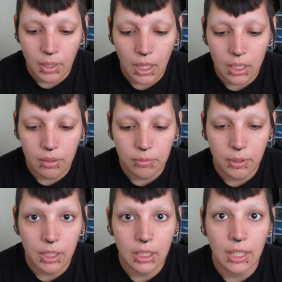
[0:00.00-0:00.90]
kind of
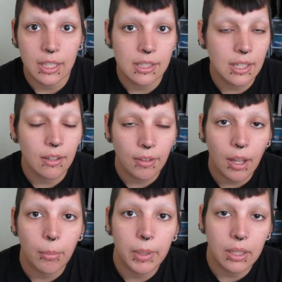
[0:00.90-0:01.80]
get an idea of
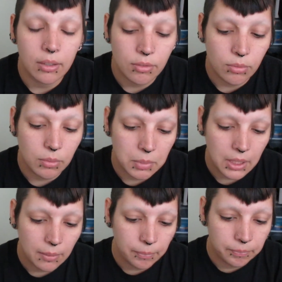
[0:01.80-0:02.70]
how big those would be.